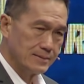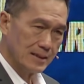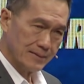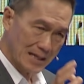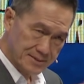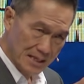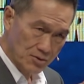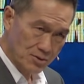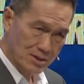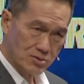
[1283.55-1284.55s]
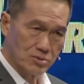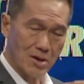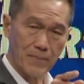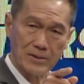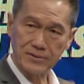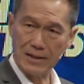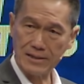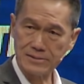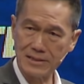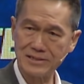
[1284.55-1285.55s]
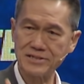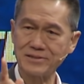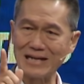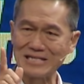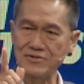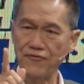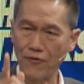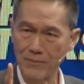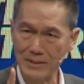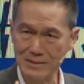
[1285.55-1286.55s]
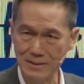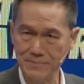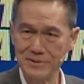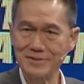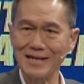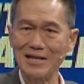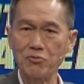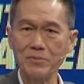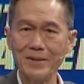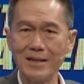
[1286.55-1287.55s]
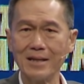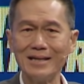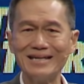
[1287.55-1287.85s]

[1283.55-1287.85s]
The next thing you need to know about grace is transformative. Say that with me.